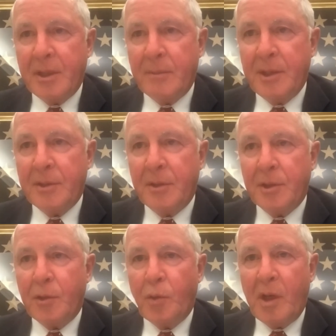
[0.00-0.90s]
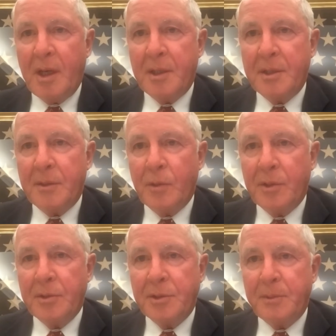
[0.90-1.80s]
comment on the Quad and
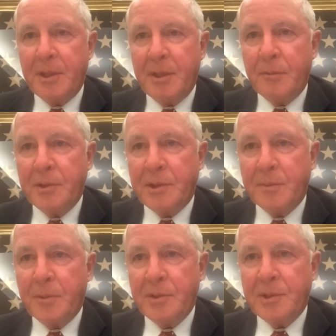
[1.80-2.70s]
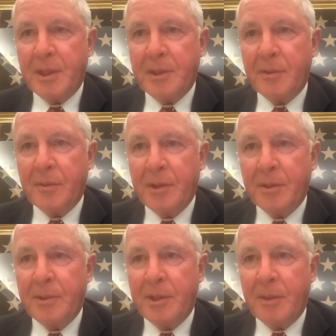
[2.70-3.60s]
whether Japan would support South Korea
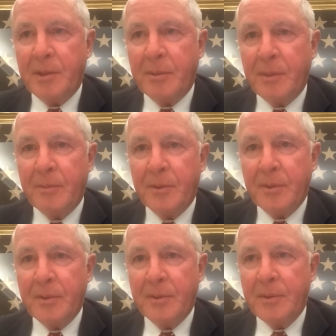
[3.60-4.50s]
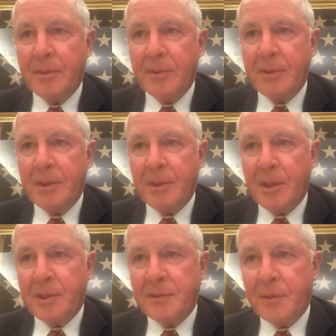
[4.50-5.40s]
becoming a member? And
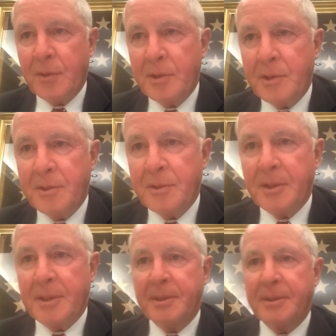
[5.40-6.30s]
thanks for all you're doing.